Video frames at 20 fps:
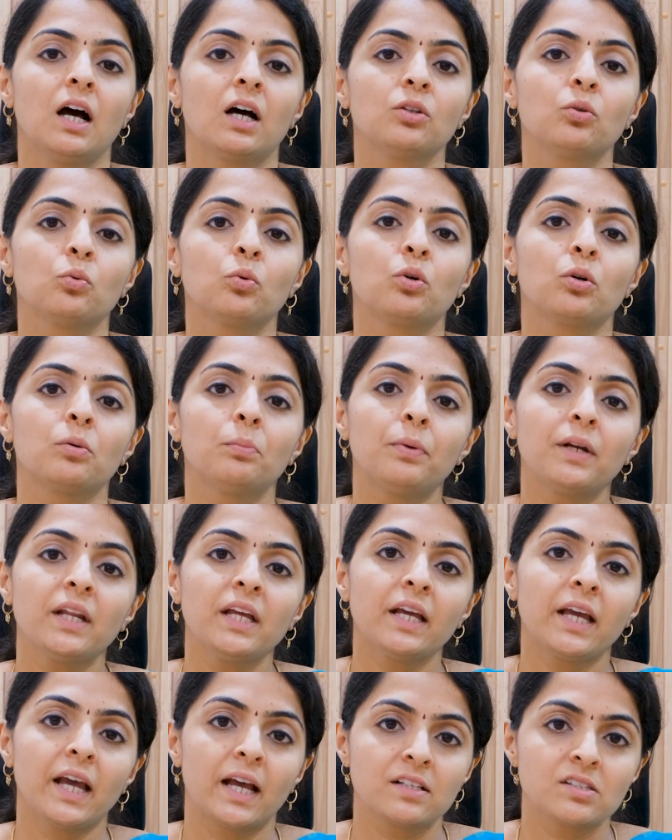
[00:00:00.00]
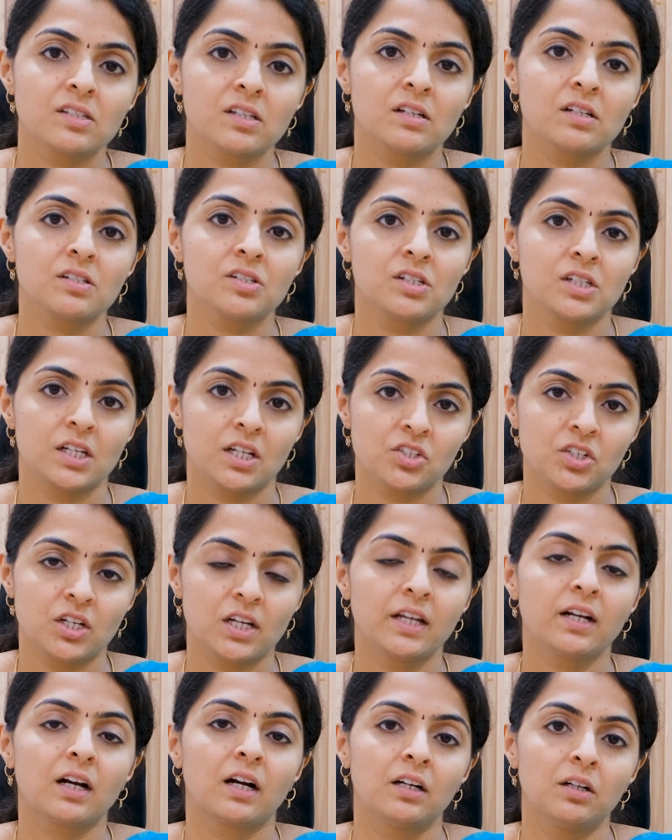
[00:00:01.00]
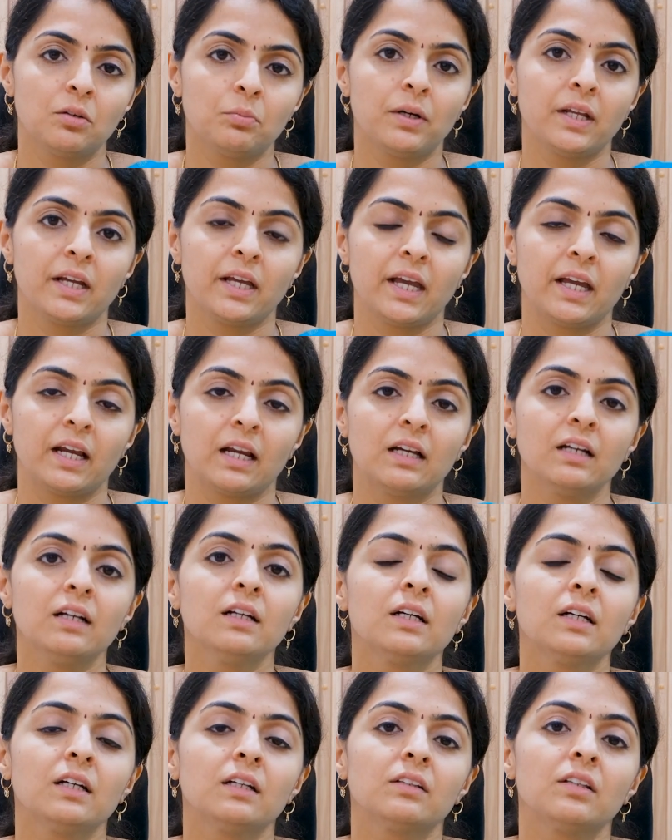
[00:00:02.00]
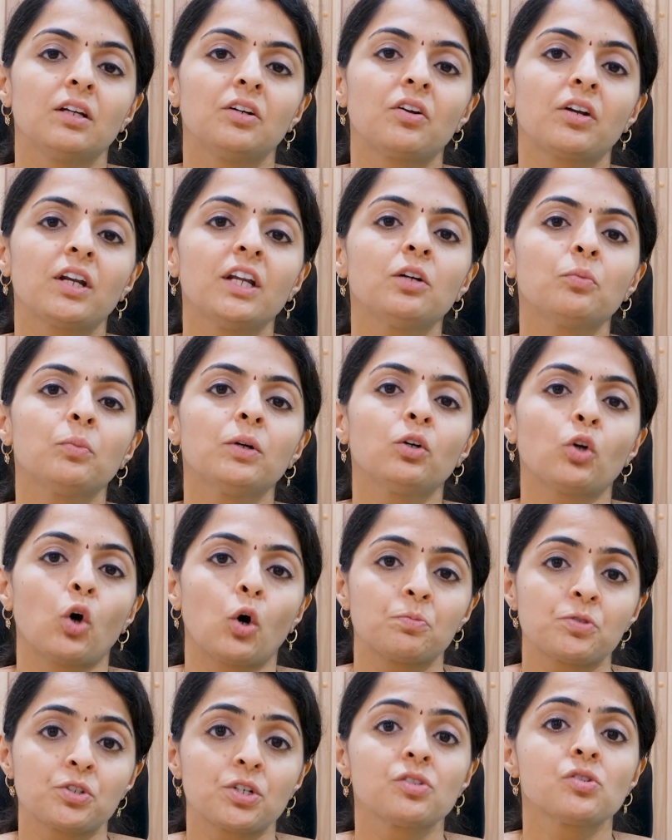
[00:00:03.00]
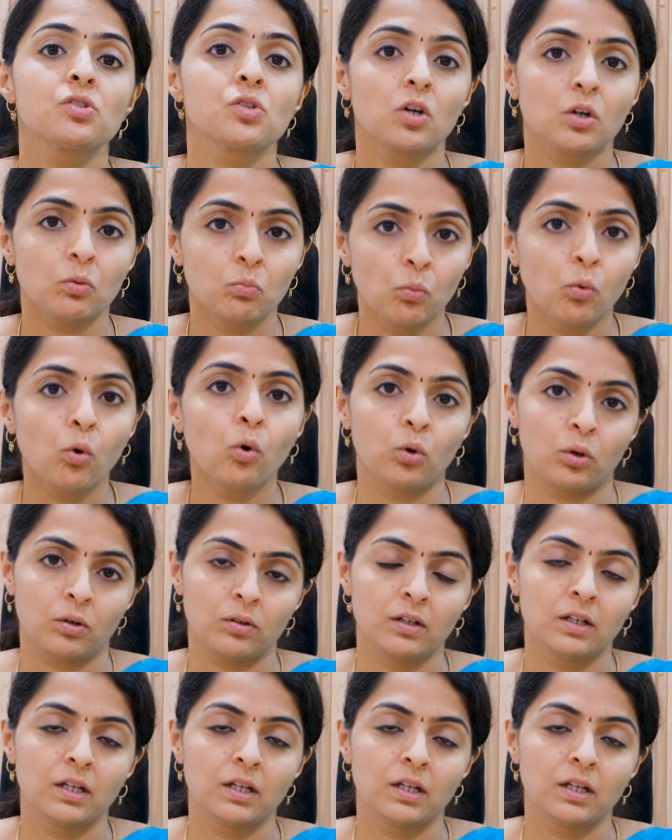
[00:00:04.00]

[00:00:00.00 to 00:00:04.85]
adu oru precancerous stage la kandupidikala, the treatment options are more